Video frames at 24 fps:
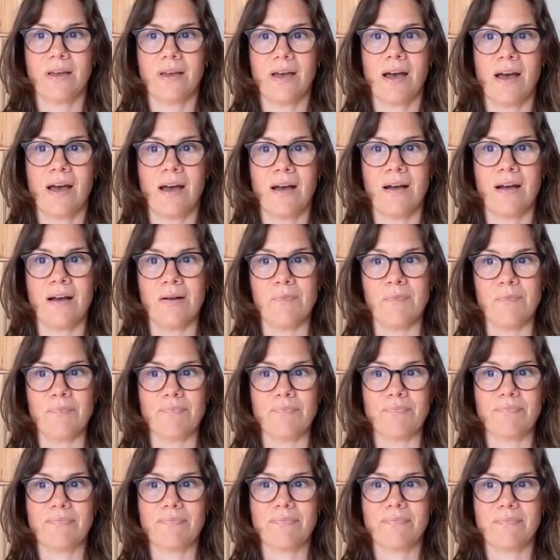
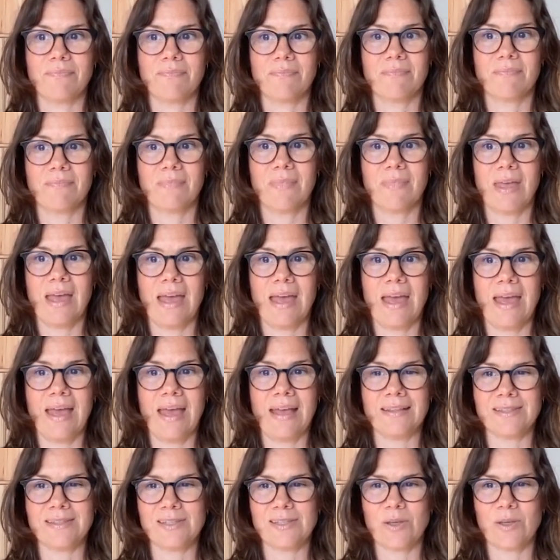Um,
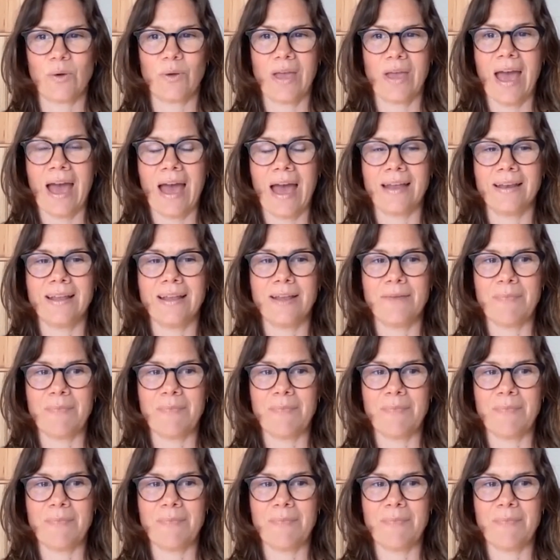and so, yeah, and it